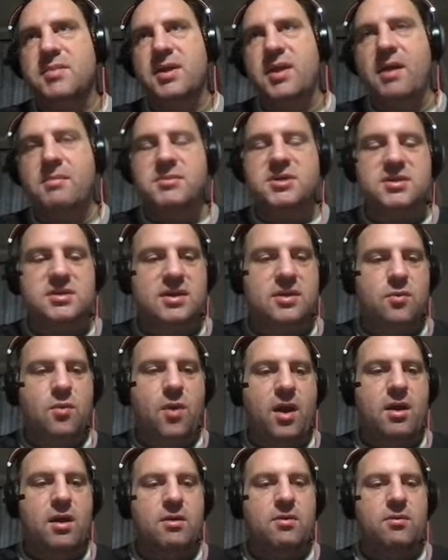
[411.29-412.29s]
And I'm just like,
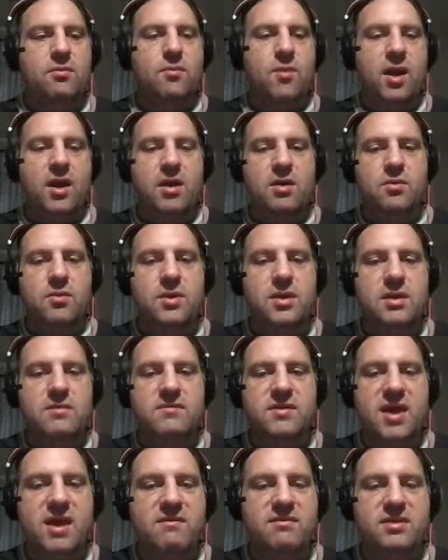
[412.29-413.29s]
why are we
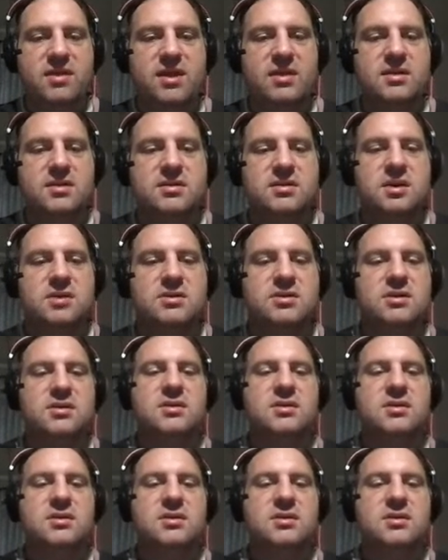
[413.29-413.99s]
even having that discussion?